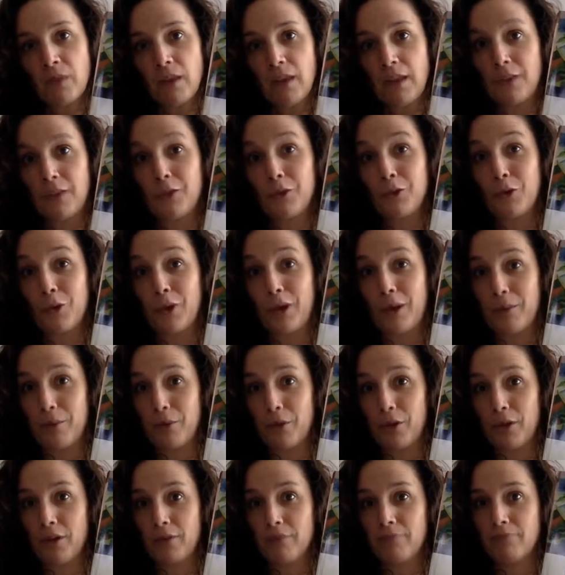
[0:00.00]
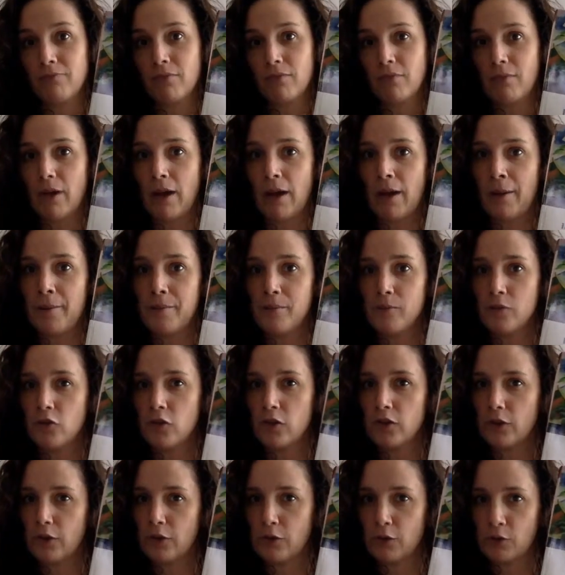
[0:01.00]
It's a great book.
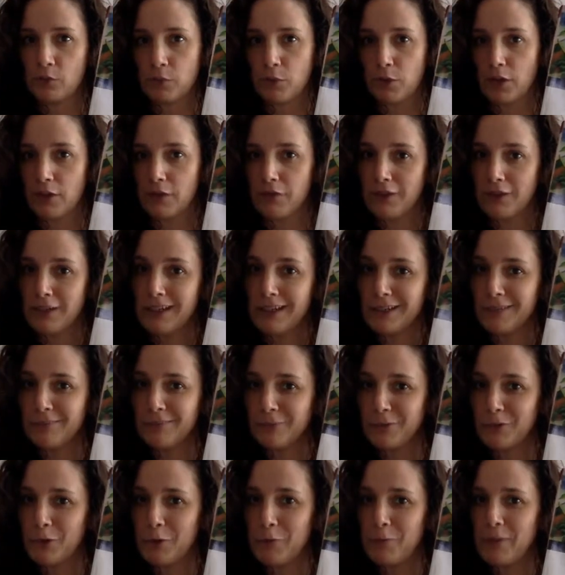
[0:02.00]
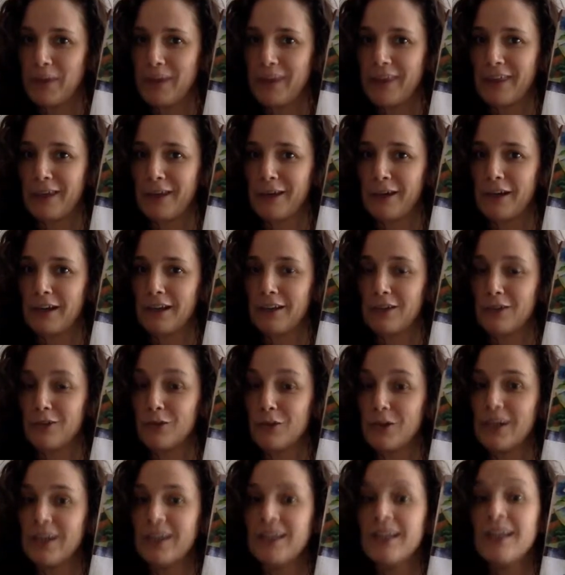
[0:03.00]
She's also pretty funny, so I think you're going to
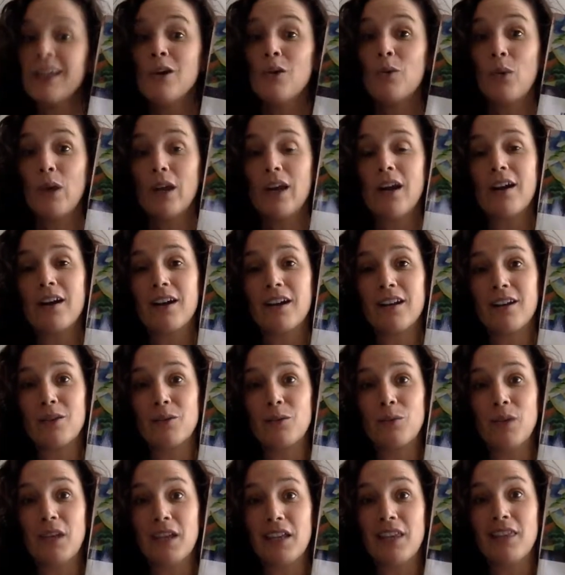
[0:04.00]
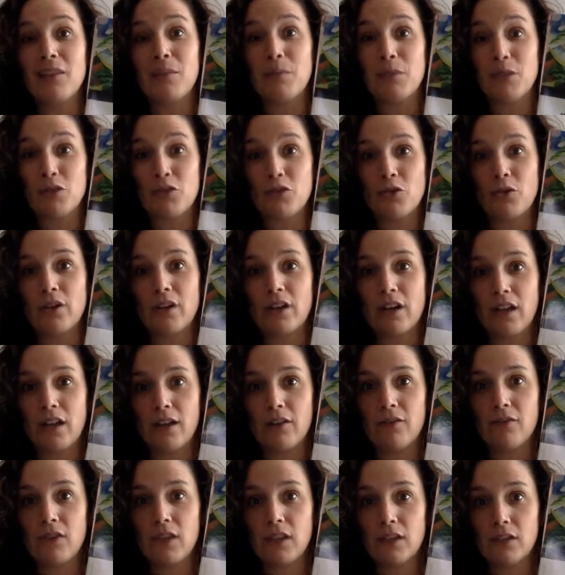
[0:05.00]
enjoy it. We are going to read the majority
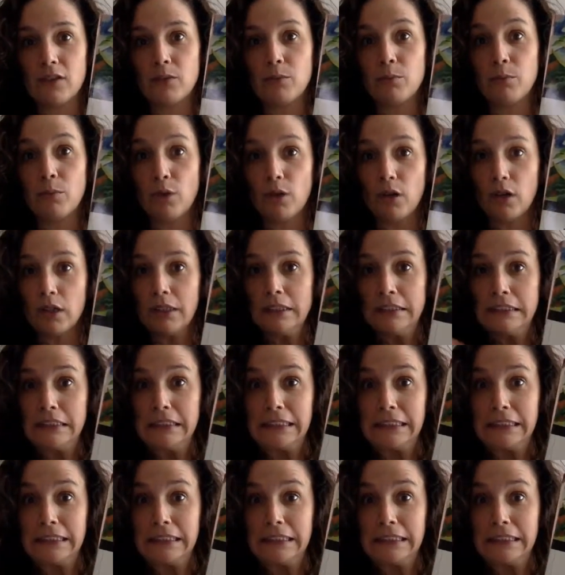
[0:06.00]
of this book.